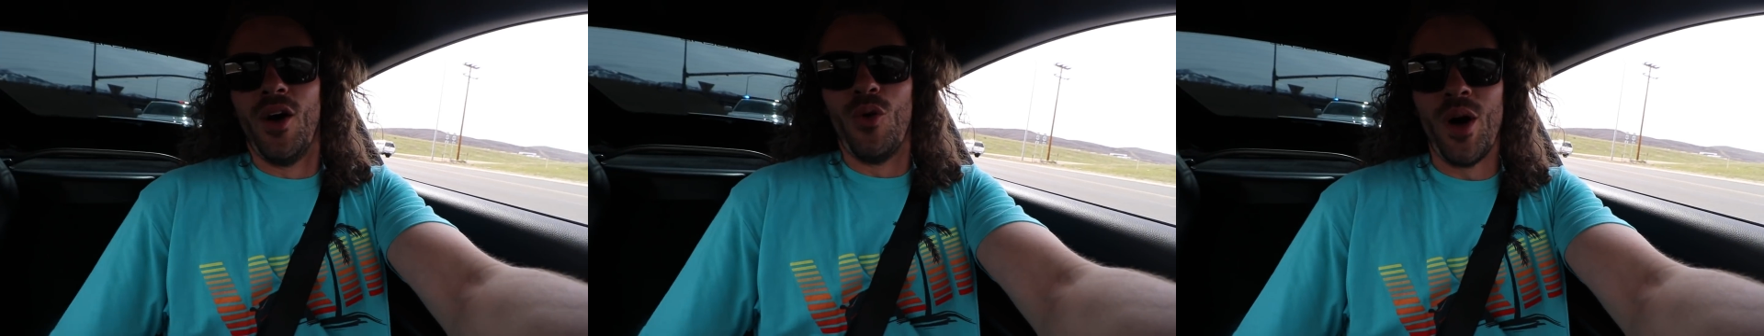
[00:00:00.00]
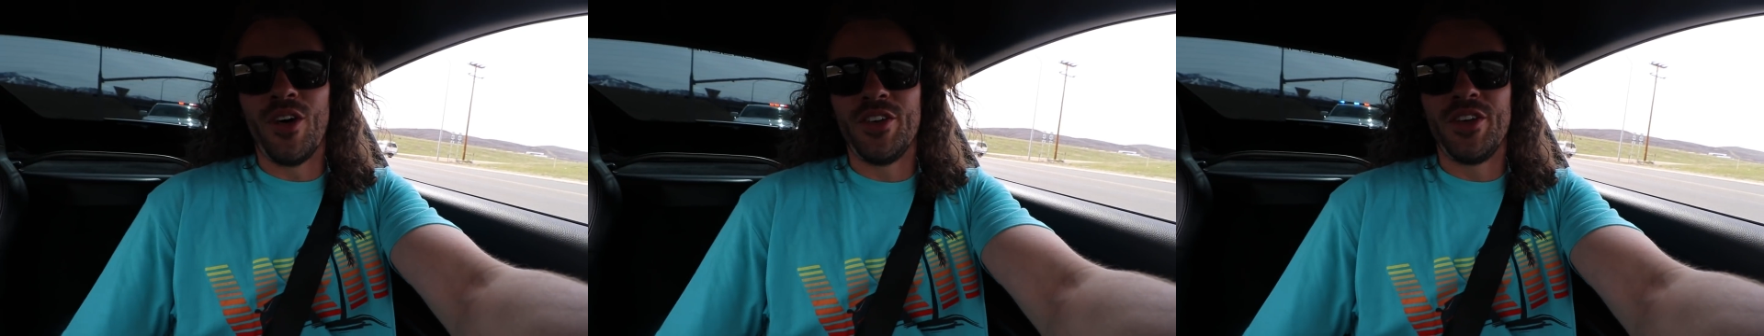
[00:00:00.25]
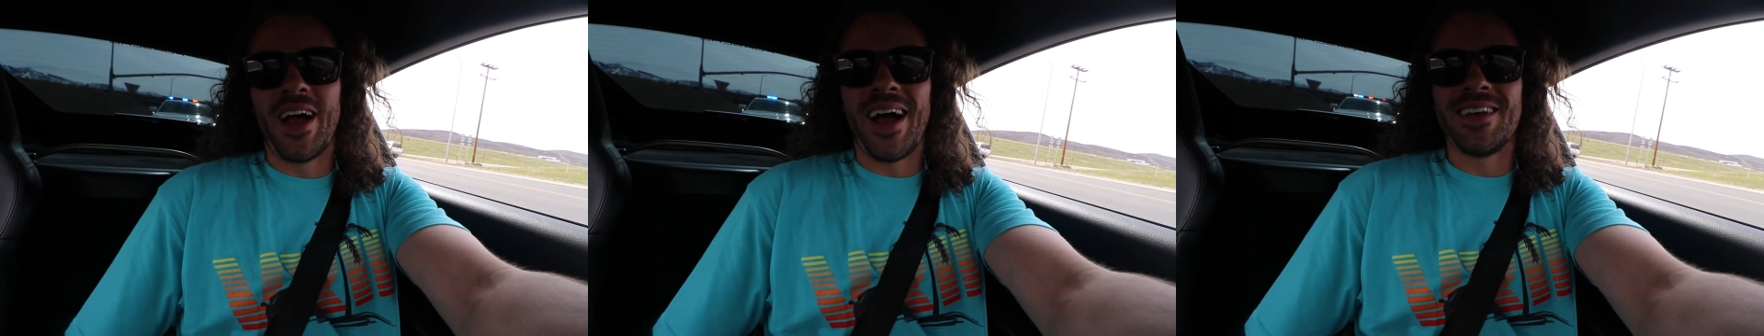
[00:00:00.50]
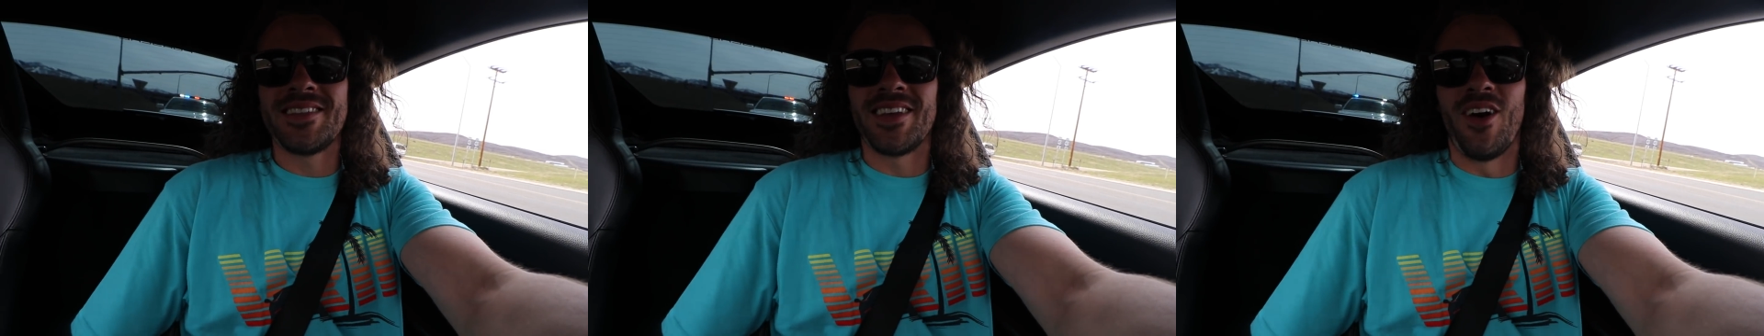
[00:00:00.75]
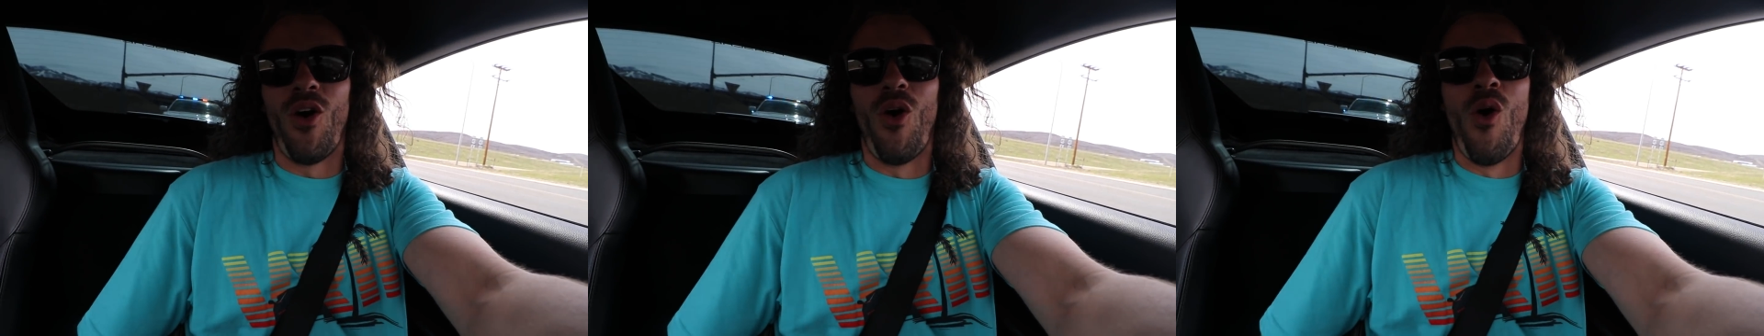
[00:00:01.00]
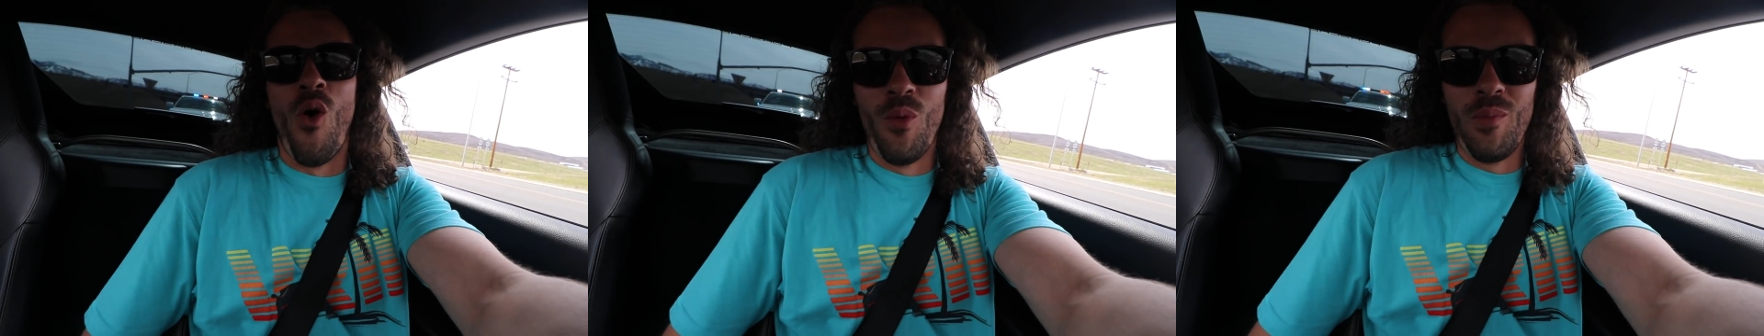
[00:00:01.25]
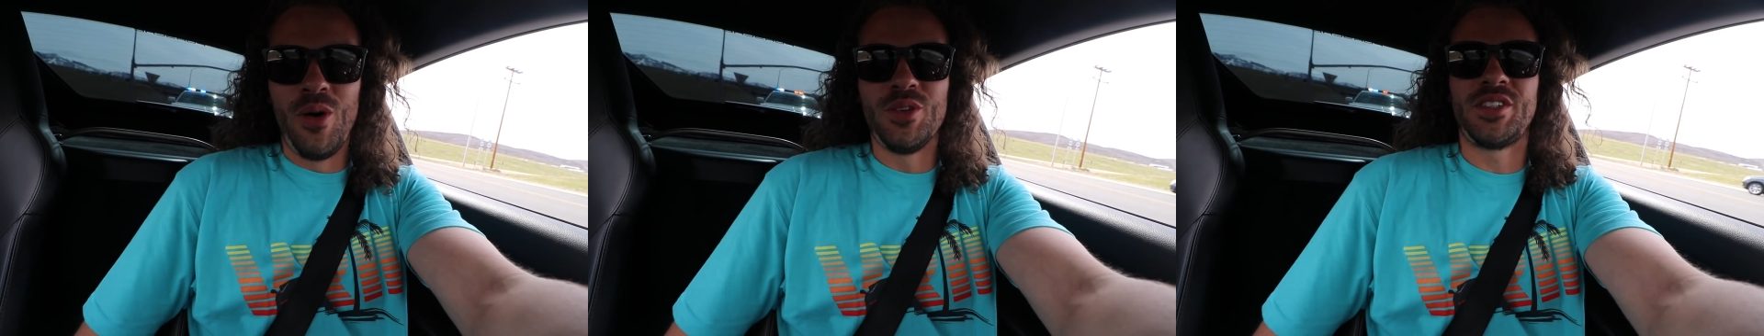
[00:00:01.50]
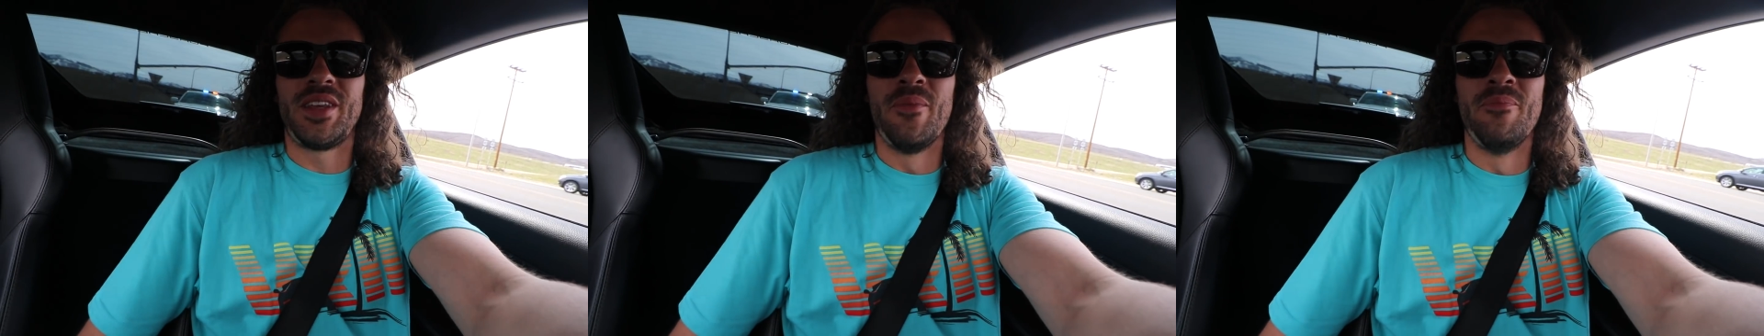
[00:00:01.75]
Well, you guys
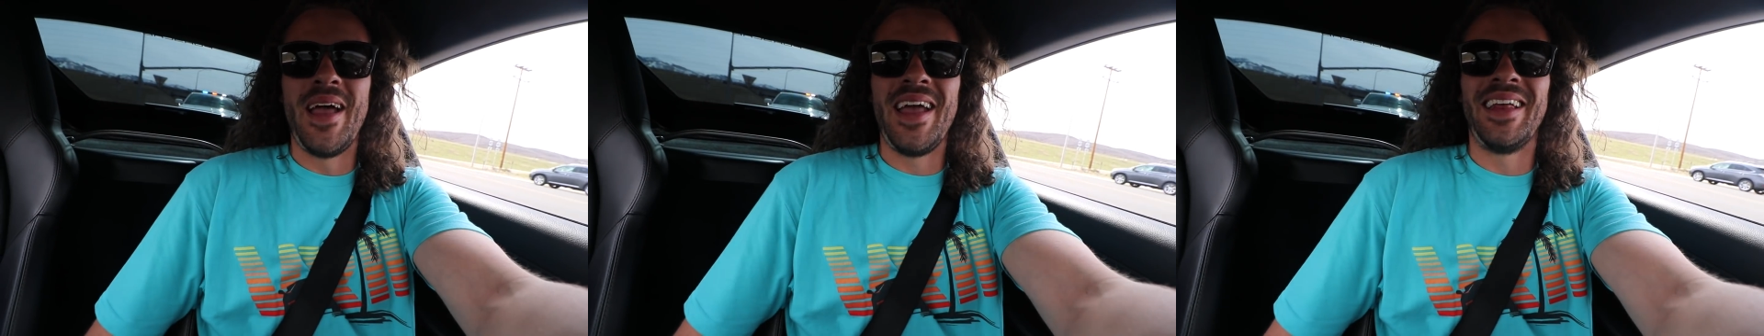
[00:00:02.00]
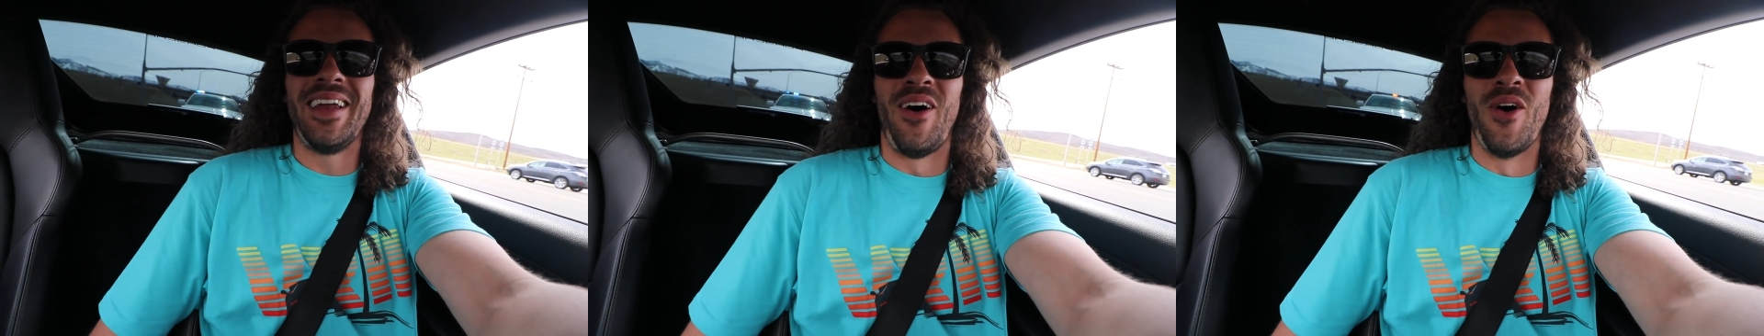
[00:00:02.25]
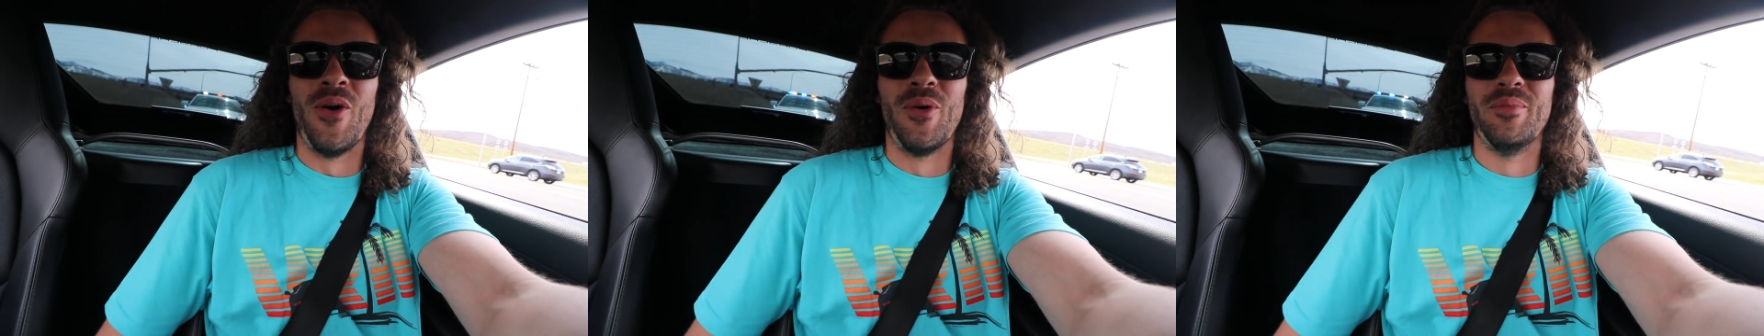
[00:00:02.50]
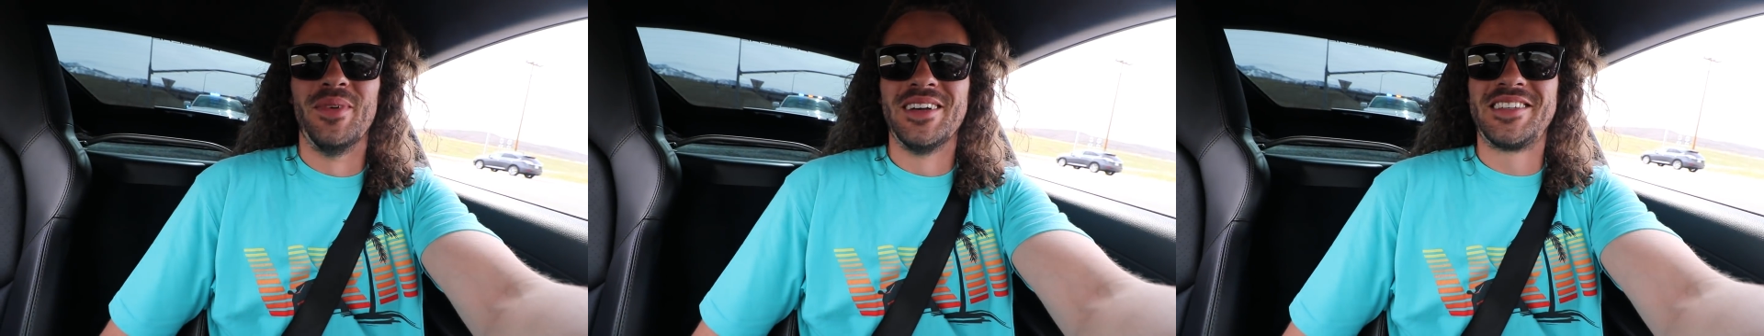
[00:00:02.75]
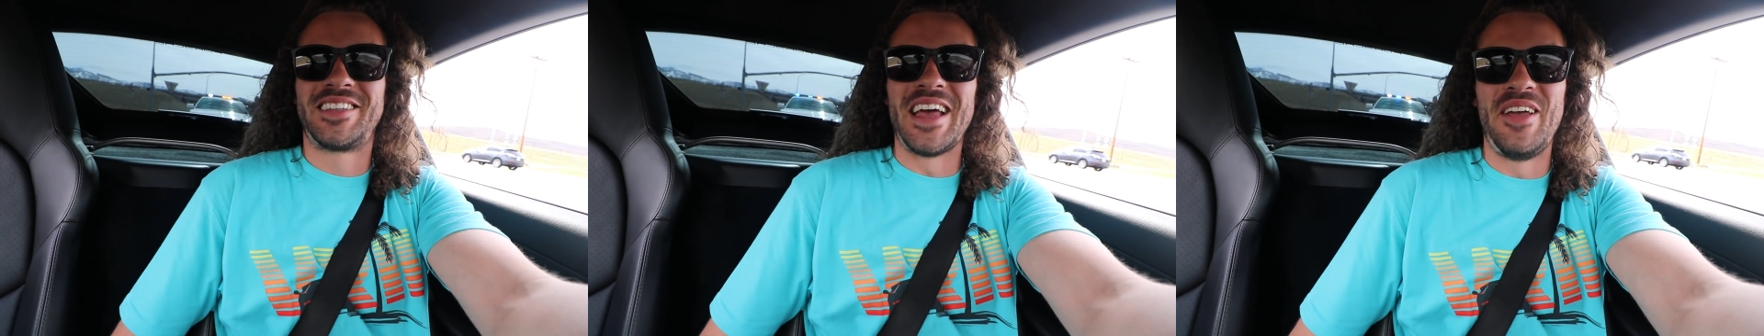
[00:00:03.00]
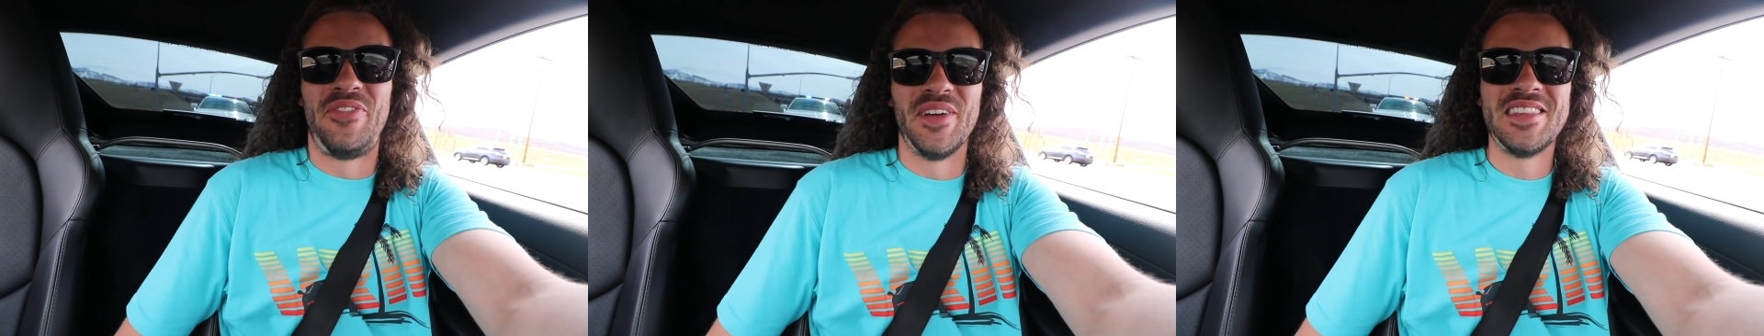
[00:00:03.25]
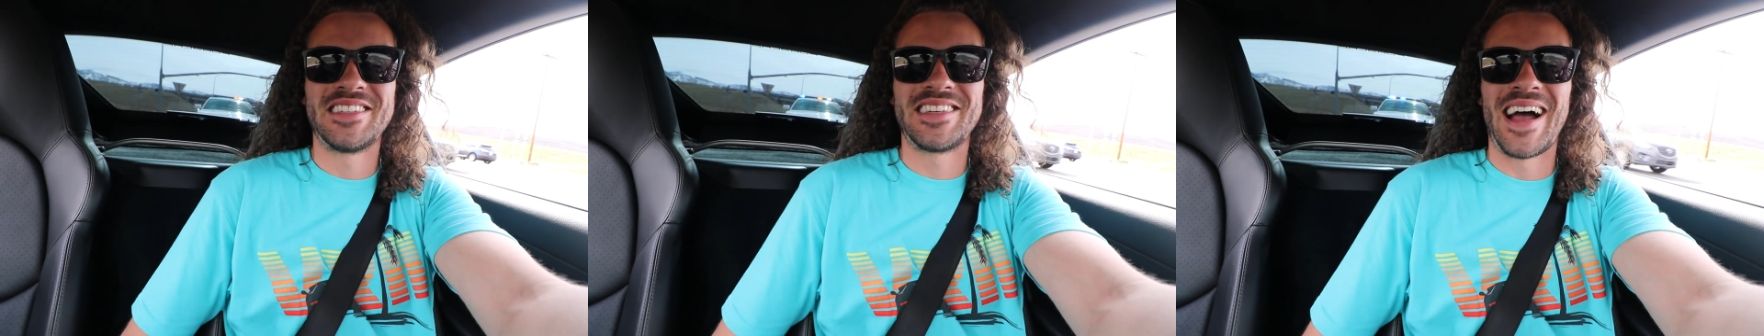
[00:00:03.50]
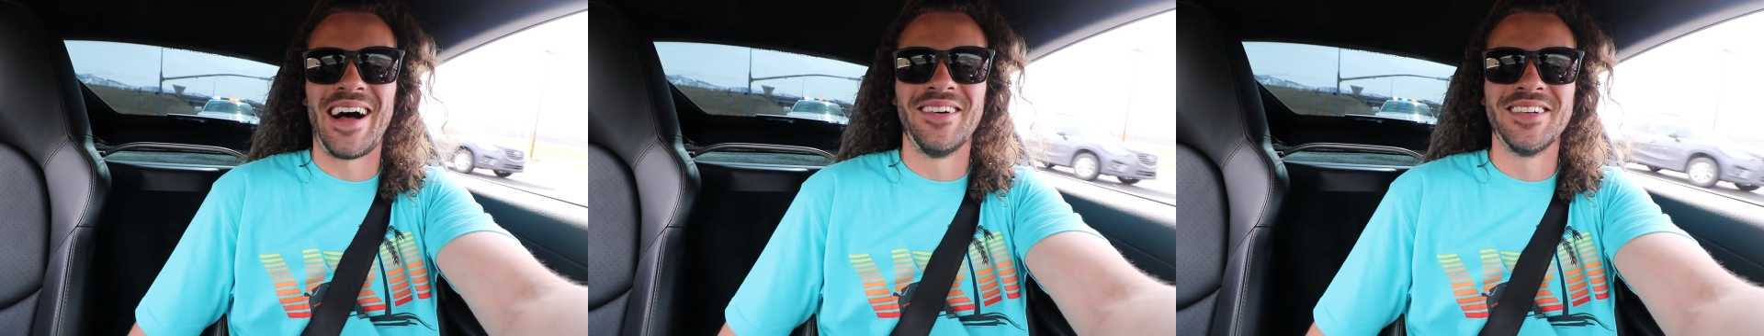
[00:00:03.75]
almost made it home safe and
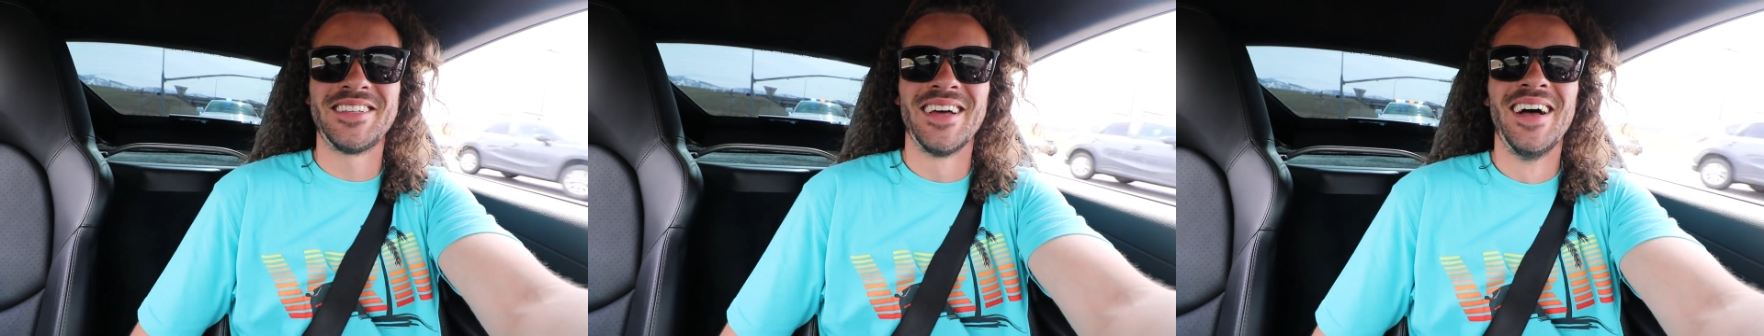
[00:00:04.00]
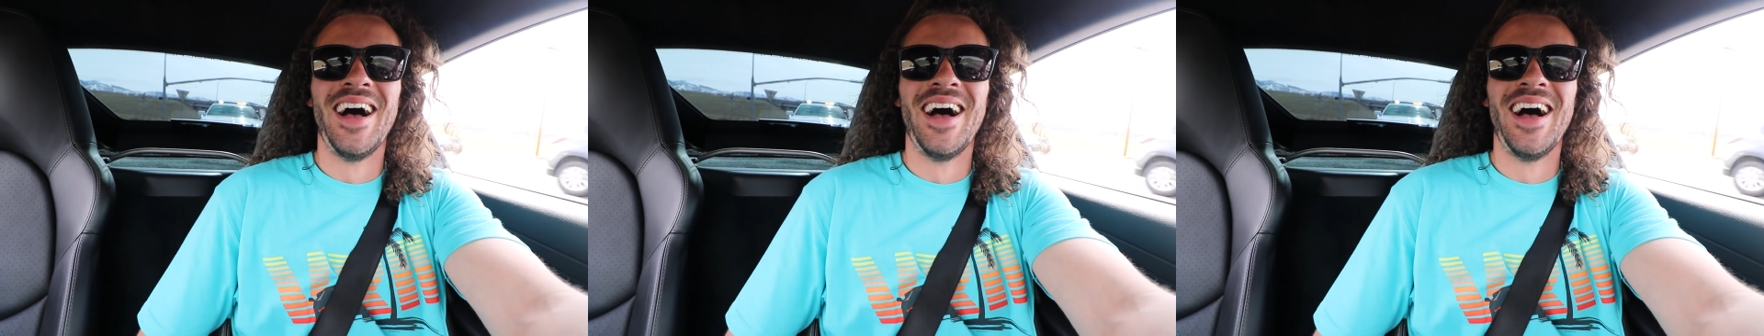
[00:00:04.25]
sound.